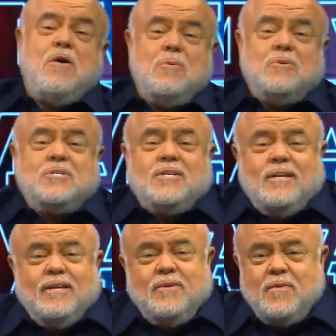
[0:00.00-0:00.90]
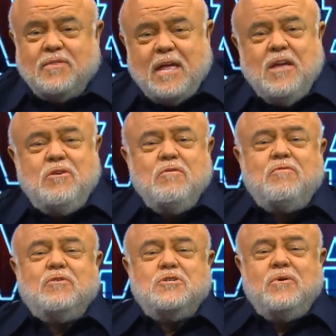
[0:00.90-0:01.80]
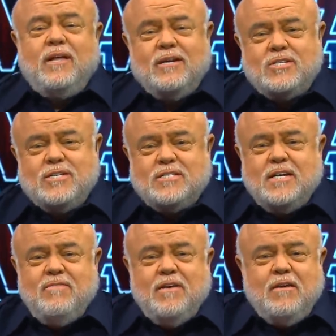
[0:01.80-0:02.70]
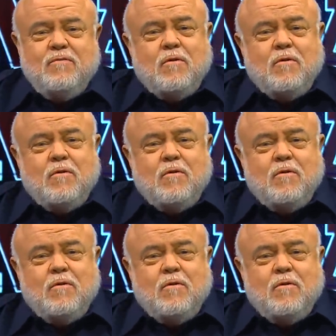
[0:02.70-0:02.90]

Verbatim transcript: Folks, thank you for joining us this evening.